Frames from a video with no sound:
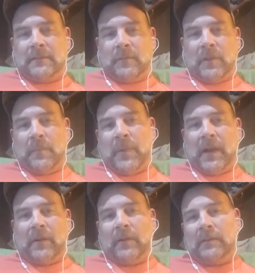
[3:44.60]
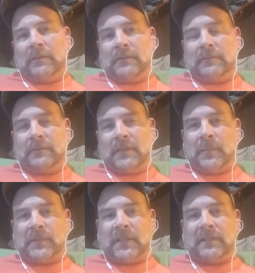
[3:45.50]
where the barrel
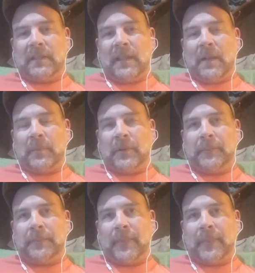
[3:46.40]
comes into the upper,